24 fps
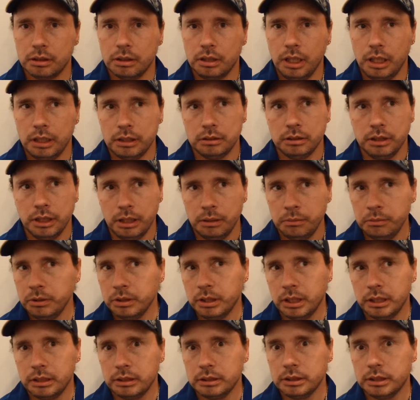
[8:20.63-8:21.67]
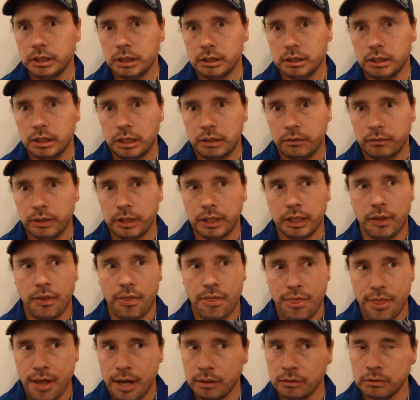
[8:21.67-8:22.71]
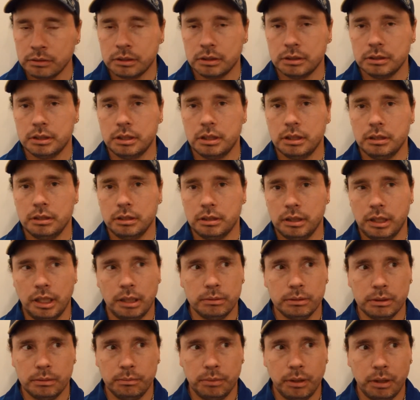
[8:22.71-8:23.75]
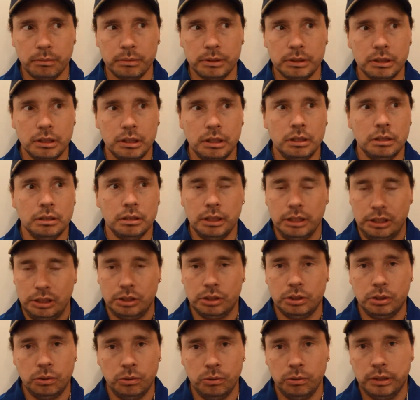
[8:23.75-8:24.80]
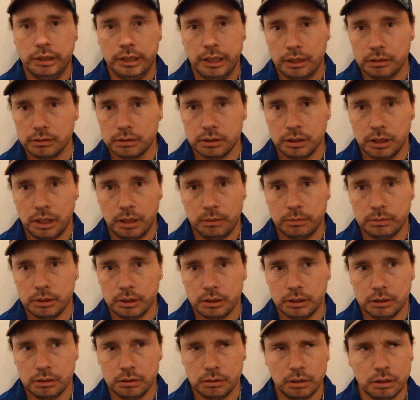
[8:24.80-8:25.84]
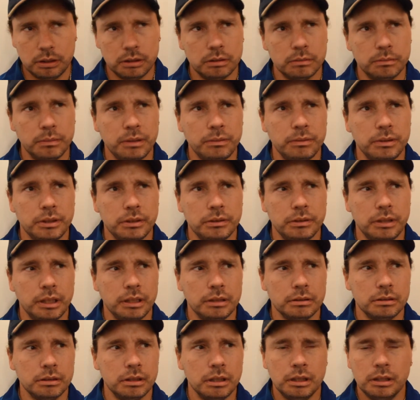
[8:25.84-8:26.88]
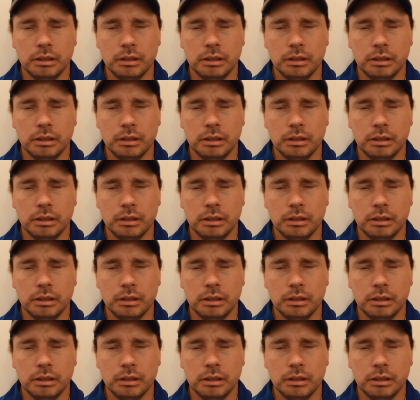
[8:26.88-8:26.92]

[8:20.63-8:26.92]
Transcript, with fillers: and there's emulators that have like thousands of games, probably like 2,000 games on there. I don't know, maybe 2,000.